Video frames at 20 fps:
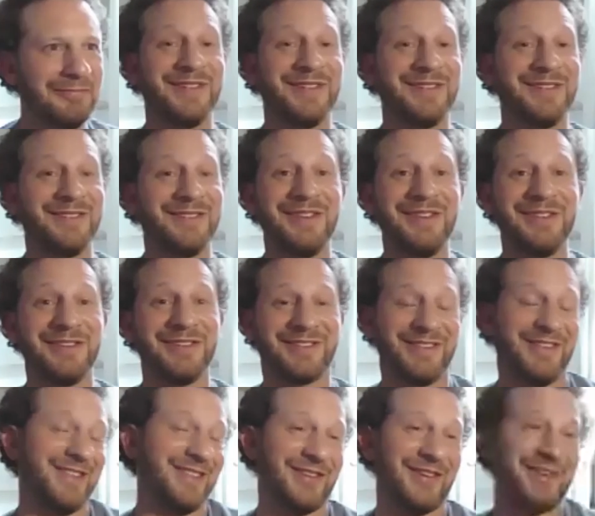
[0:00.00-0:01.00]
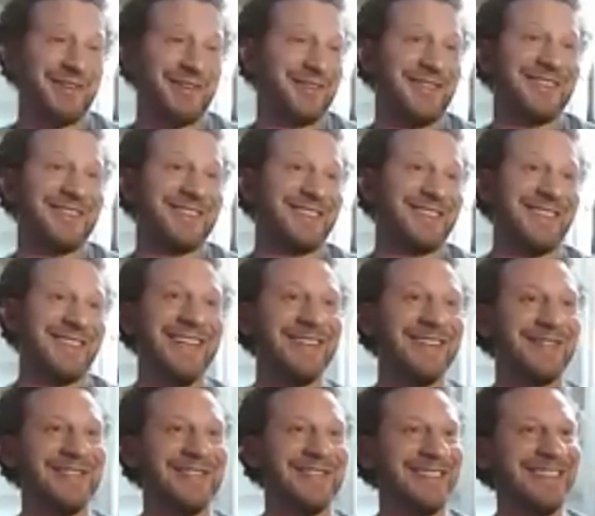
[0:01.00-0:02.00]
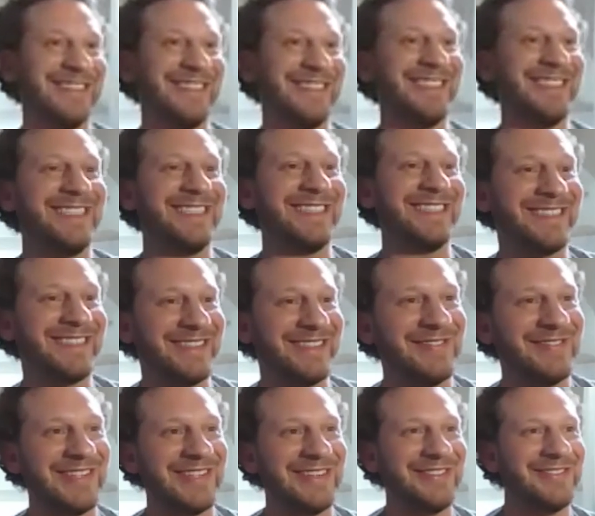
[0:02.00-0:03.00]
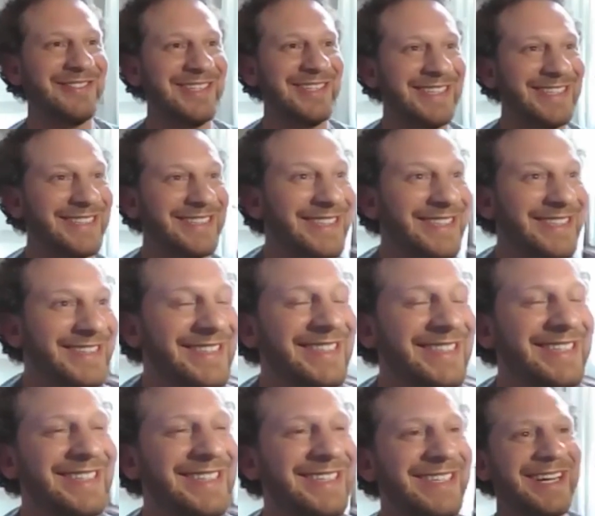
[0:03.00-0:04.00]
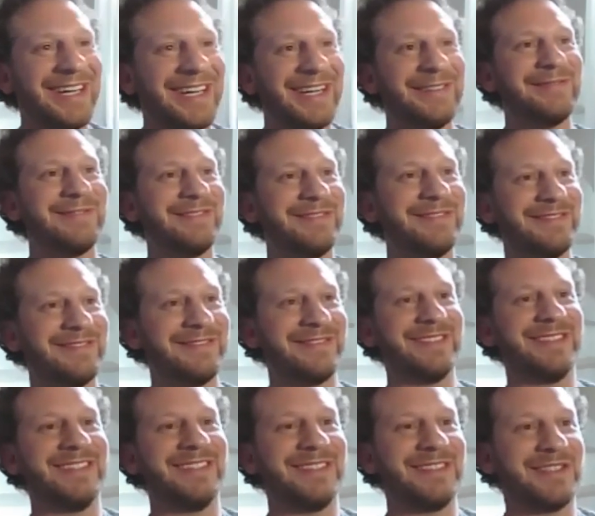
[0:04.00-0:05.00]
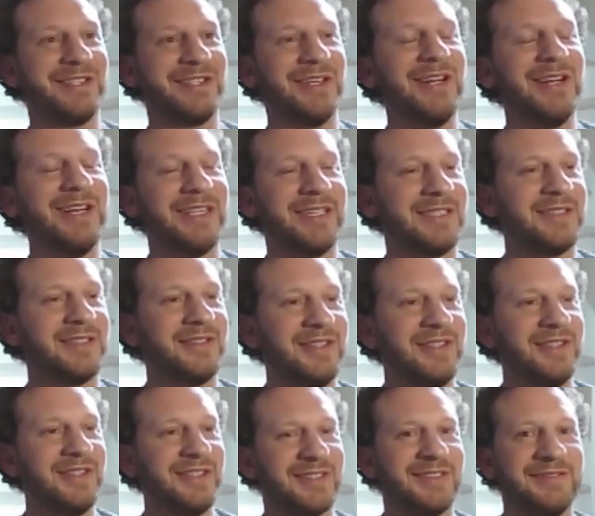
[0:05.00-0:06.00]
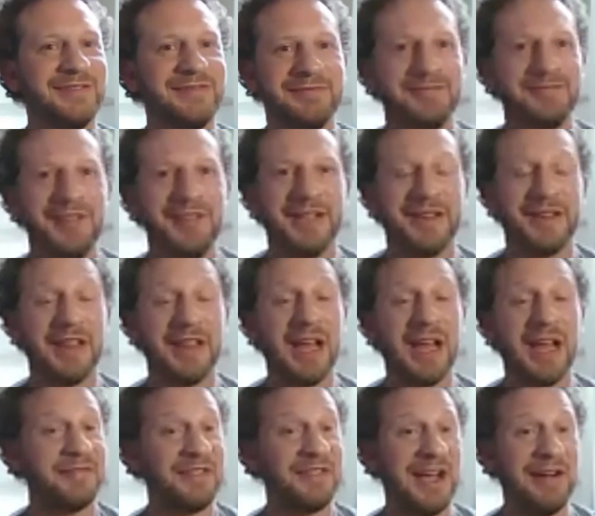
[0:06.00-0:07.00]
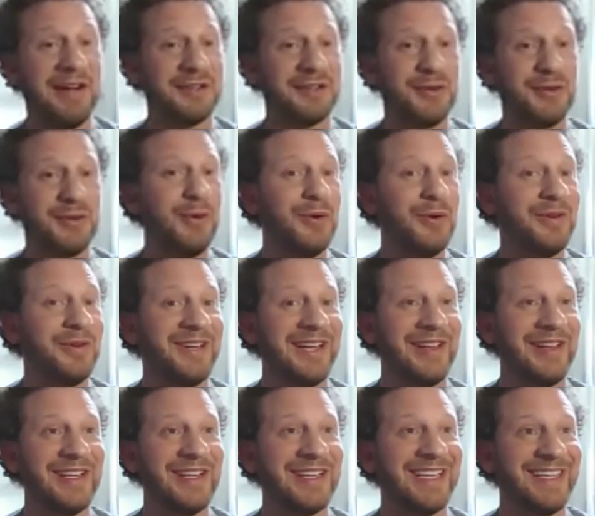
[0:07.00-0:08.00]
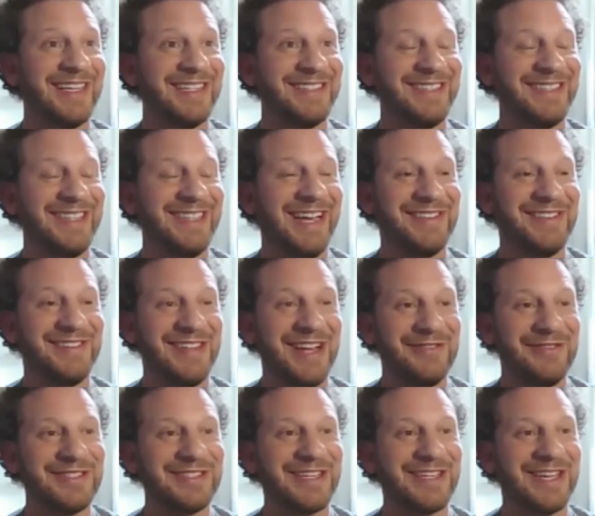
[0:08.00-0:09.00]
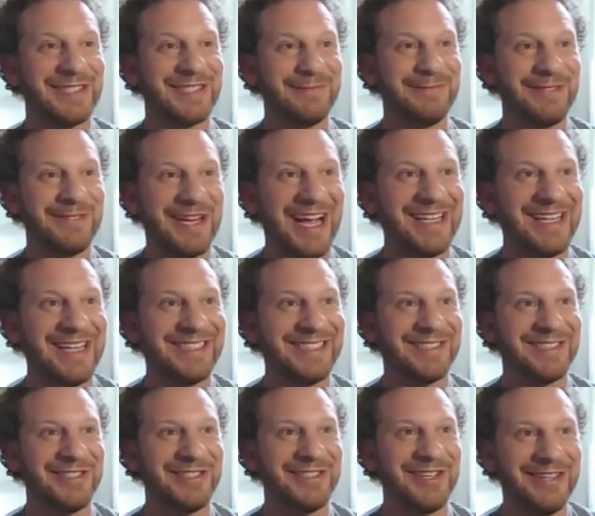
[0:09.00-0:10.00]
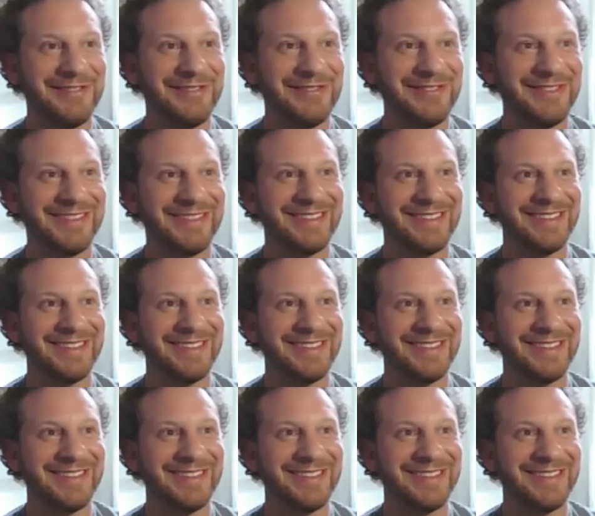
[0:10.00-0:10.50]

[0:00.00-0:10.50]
no, you're good. It's all good stuff. It's all really good. Good. That one's cool. I like that. That one's got some jazzy stuff, and